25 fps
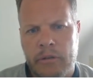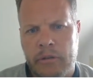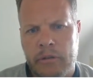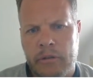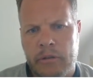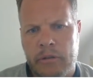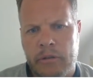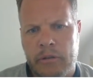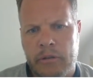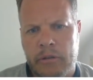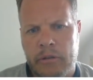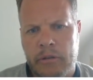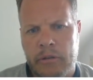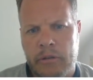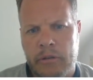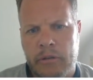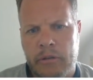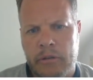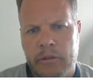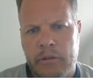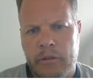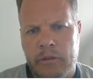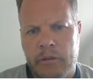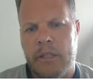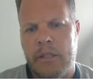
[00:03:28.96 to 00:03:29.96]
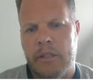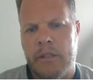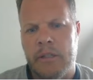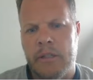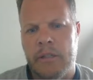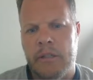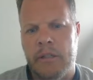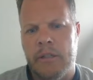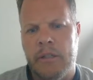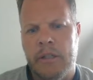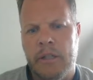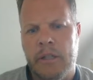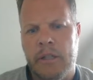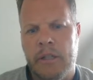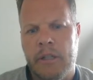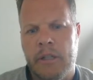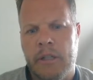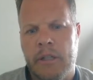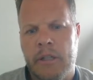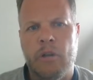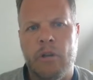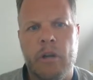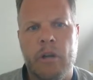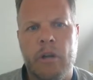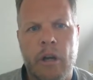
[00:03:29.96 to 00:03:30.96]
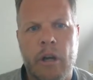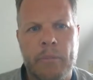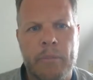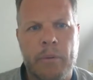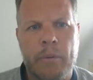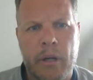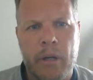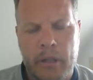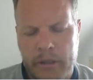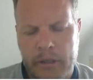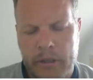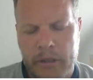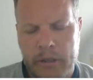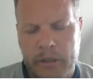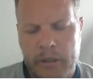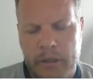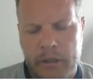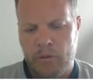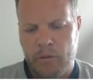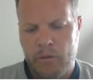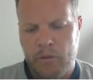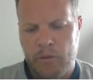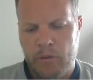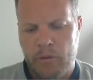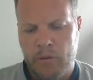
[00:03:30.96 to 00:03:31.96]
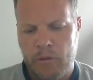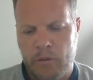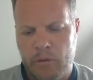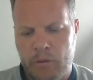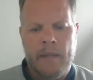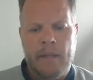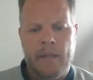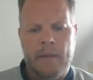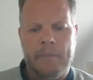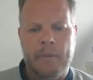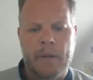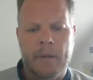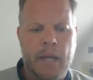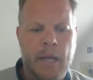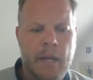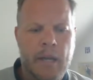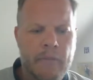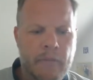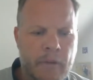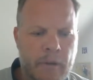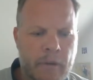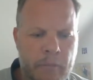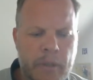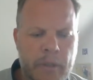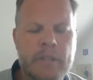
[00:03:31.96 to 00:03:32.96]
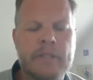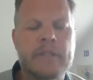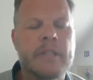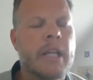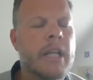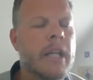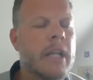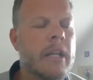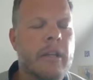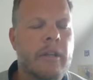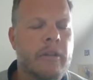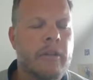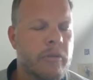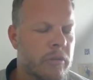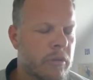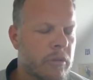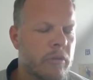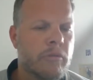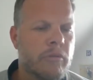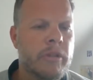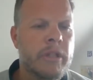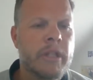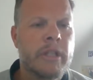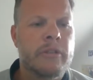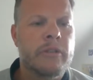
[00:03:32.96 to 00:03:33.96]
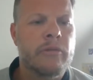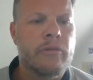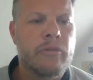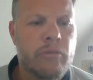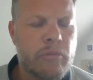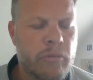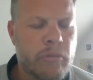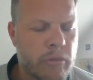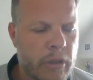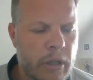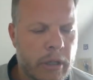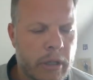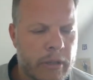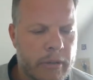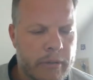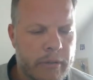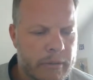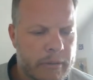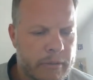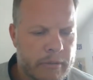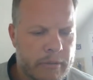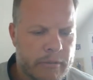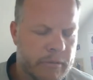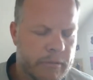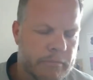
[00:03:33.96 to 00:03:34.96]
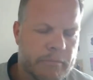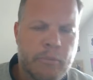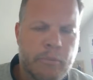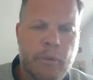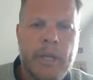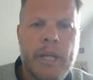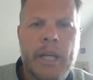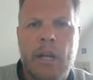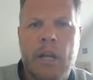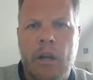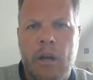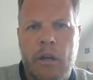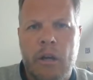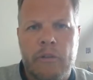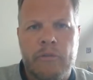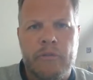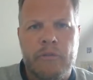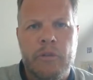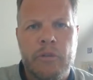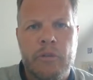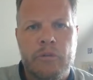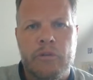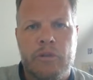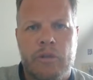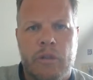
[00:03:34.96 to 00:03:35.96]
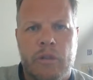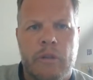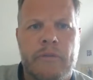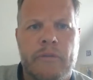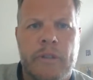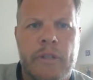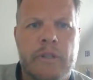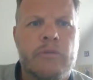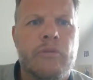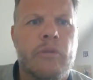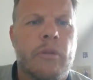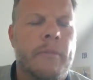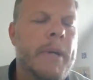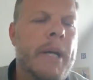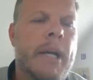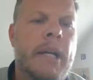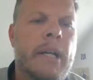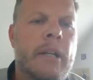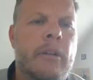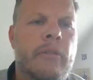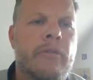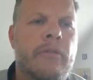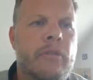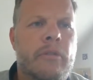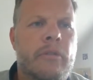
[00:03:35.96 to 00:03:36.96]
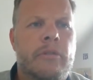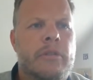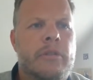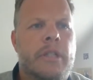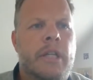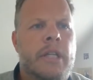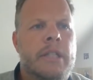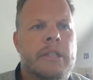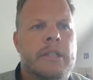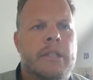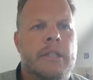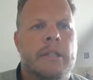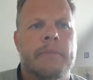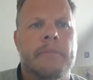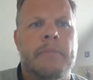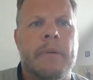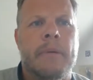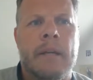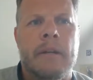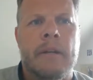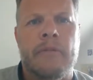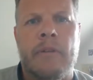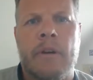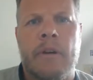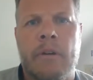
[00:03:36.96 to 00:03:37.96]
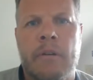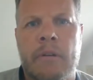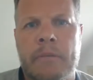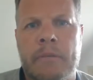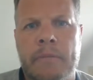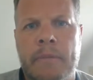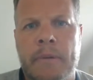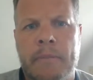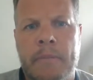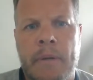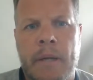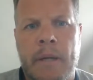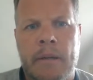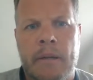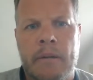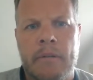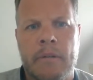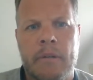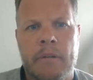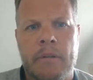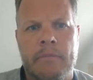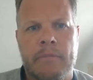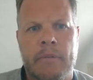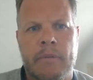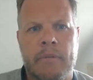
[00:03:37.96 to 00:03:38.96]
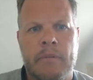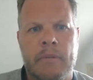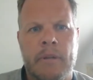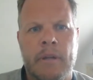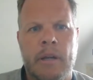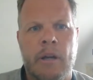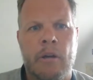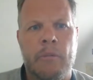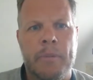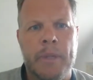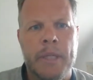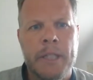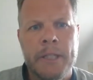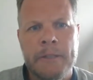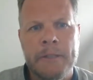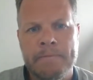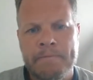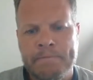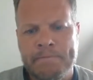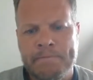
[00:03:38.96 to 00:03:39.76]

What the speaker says: consumers that enjoy our products. So, but we still, need to bring a lot of new stuff into the market. Of course, that's part of our being.